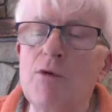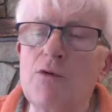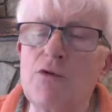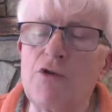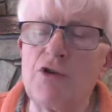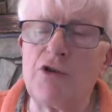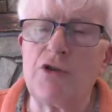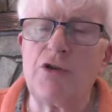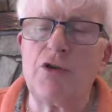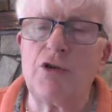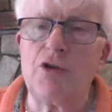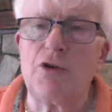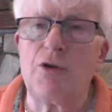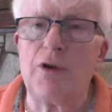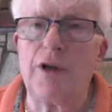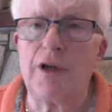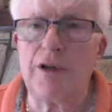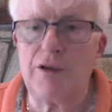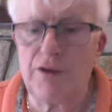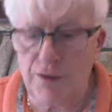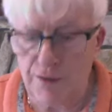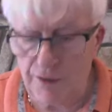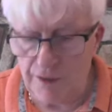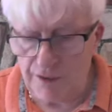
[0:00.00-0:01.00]
also doing
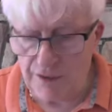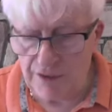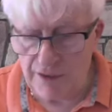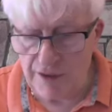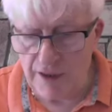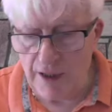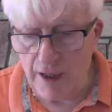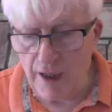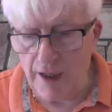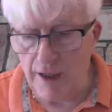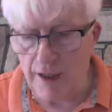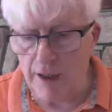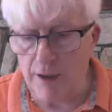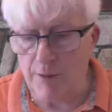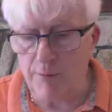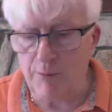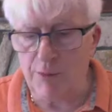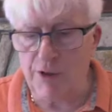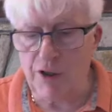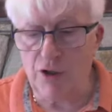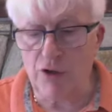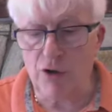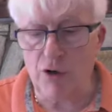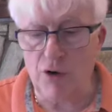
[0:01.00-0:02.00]
it at this time
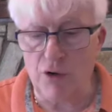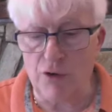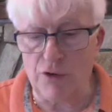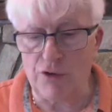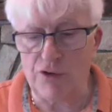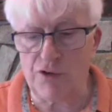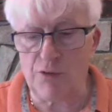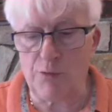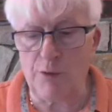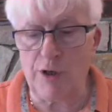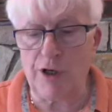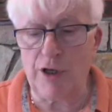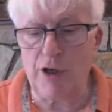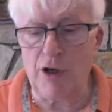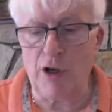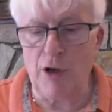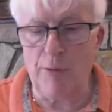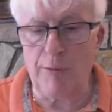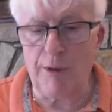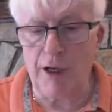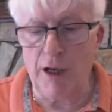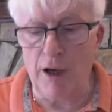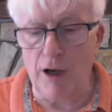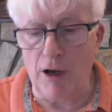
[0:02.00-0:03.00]
because we're
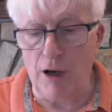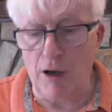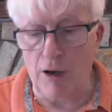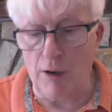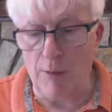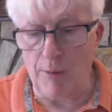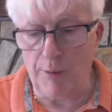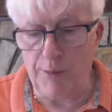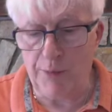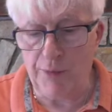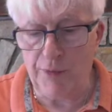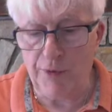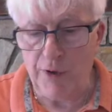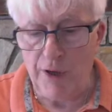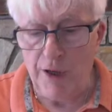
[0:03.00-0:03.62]
coming up